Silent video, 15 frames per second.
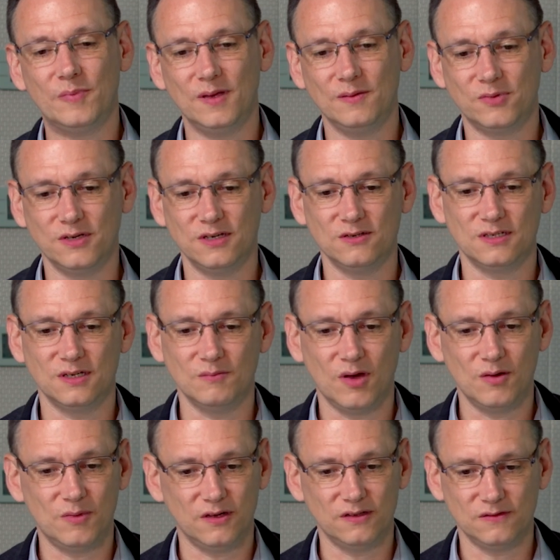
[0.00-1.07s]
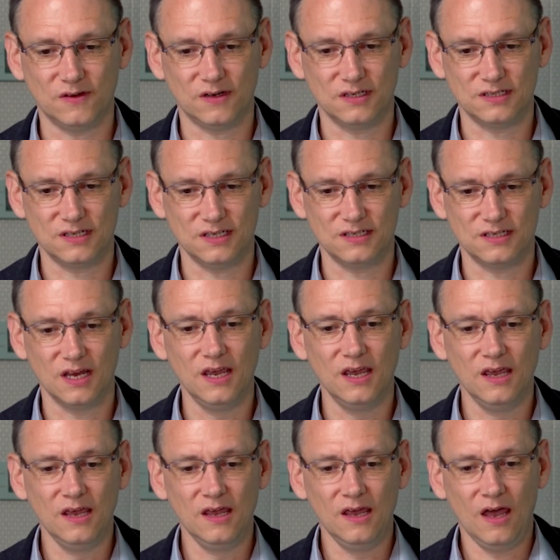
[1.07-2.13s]
people using mobile devices?
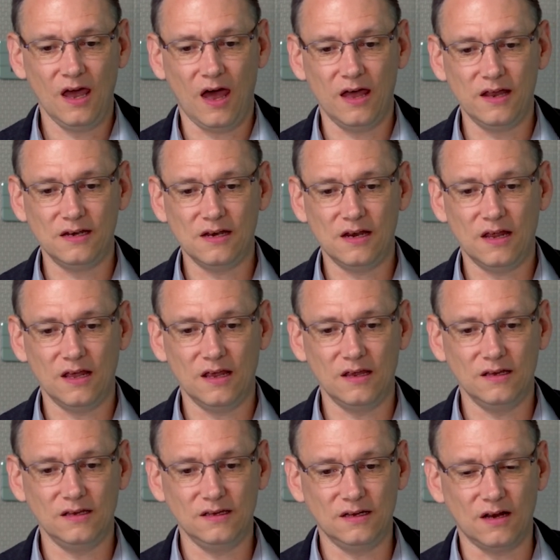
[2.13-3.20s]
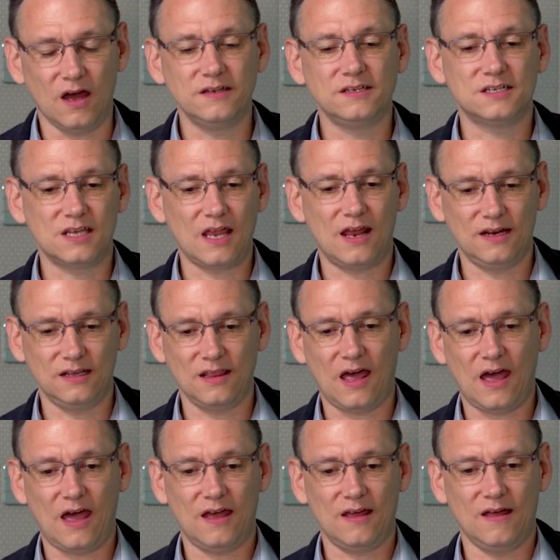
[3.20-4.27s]
And understanding
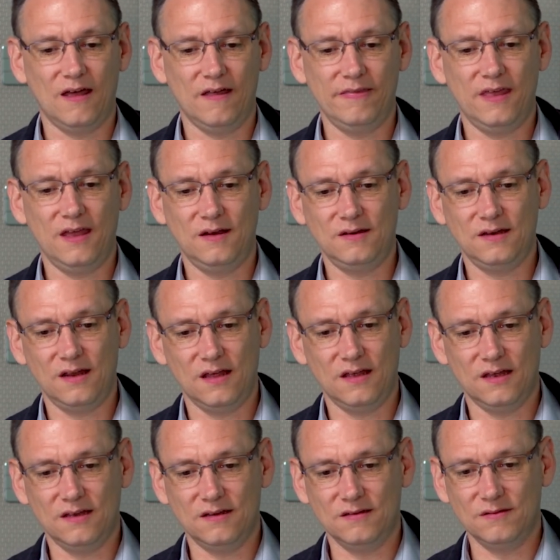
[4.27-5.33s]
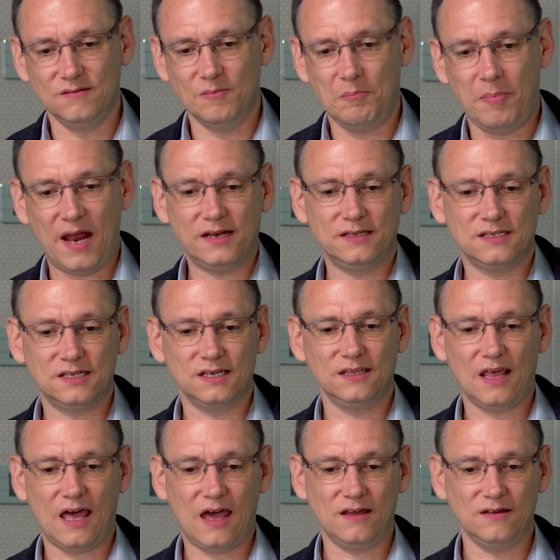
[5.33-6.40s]
that and then balancing
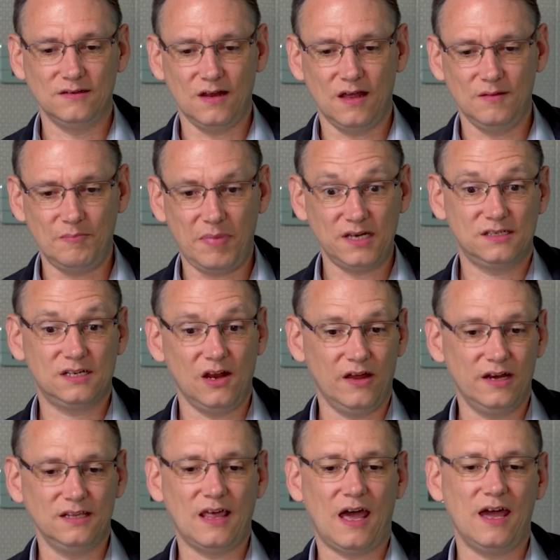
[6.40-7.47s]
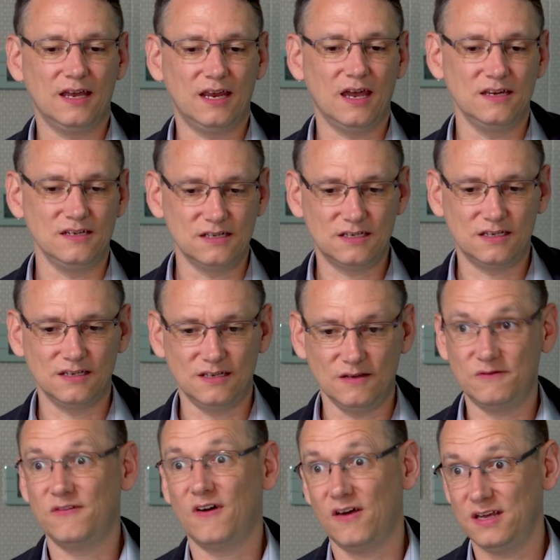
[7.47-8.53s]
that and baselining that against a
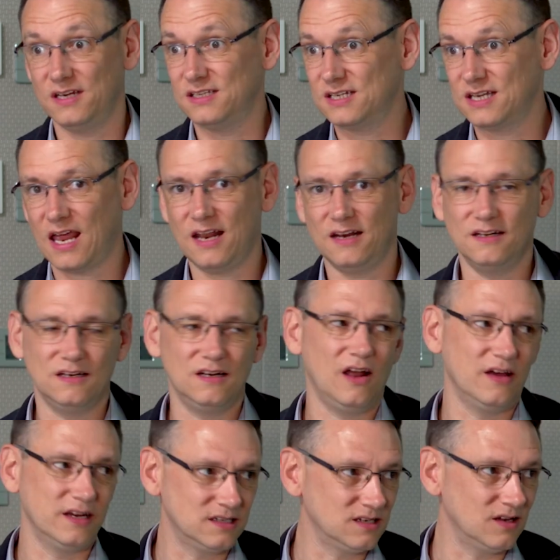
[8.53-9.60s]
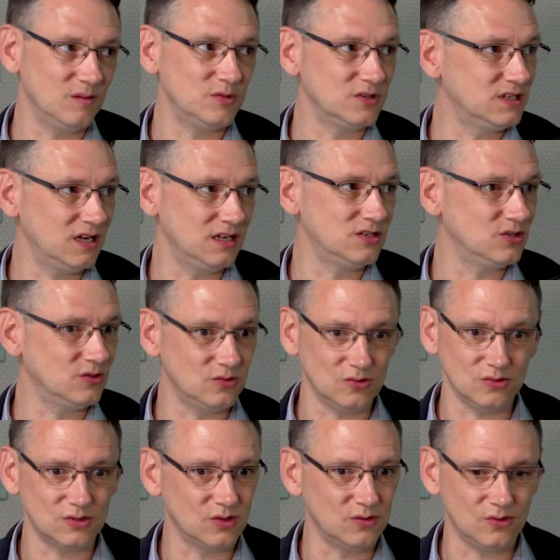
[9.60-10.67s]
defined standard like Cyber
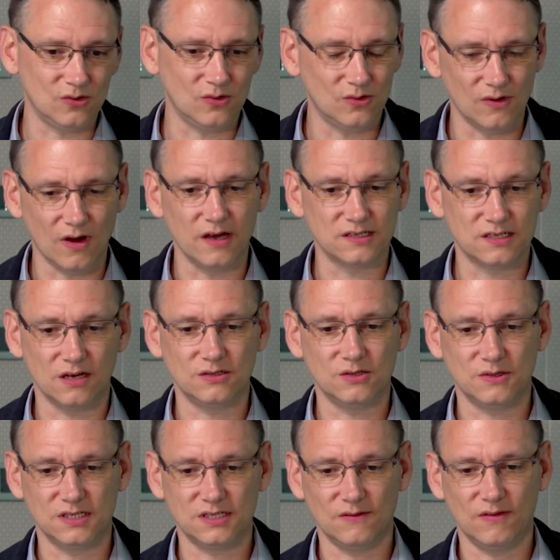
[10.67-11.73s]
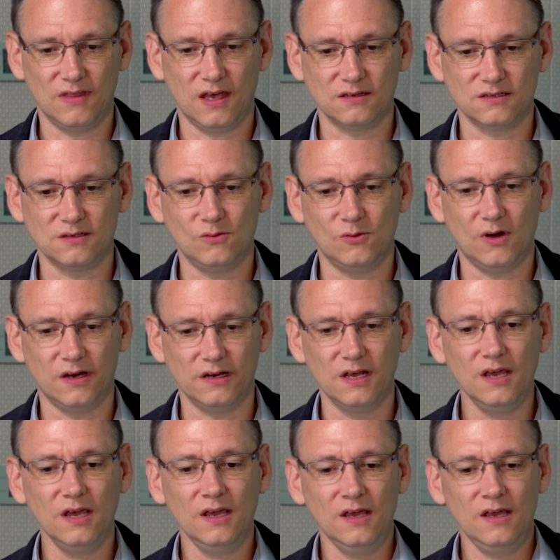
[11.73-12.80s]
Essentials or ISO 27001
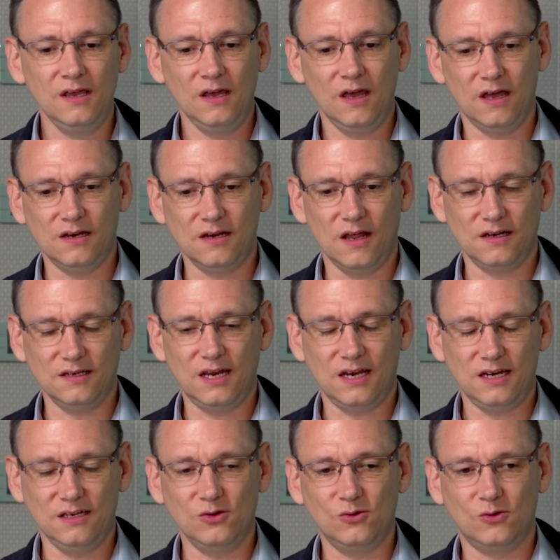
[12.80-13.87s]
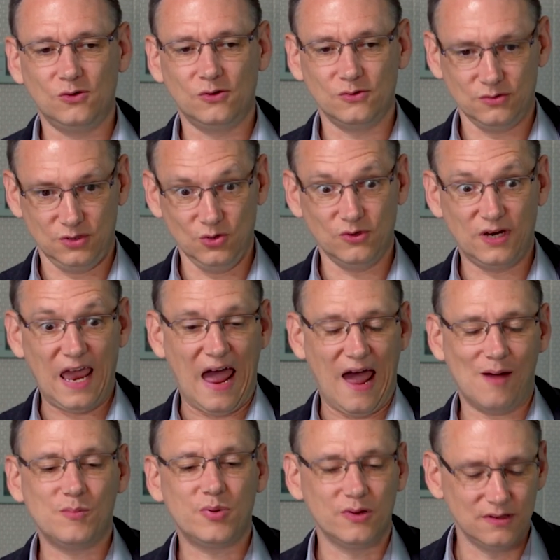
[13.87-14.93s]
and getting your
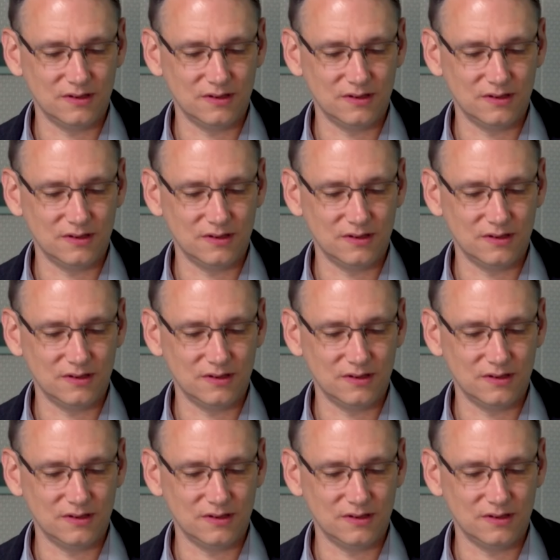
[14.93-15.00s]
gap